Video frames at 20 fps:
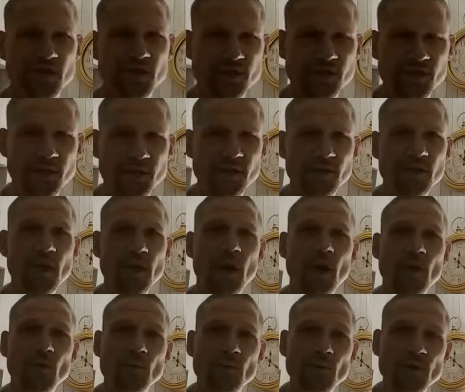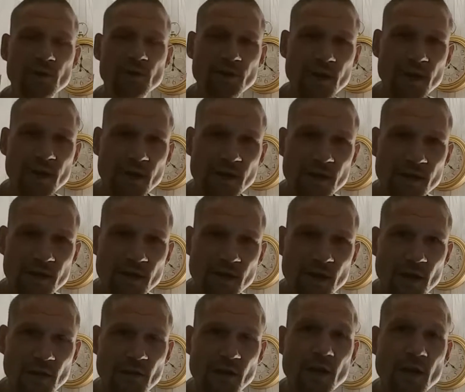and how mundane they
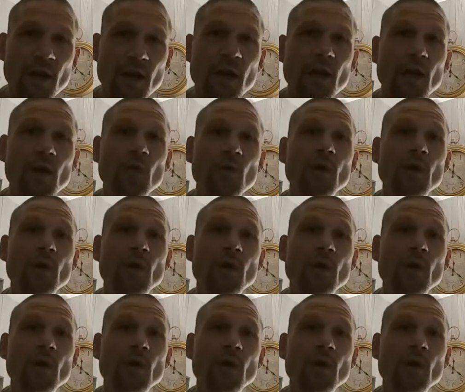are, and hello,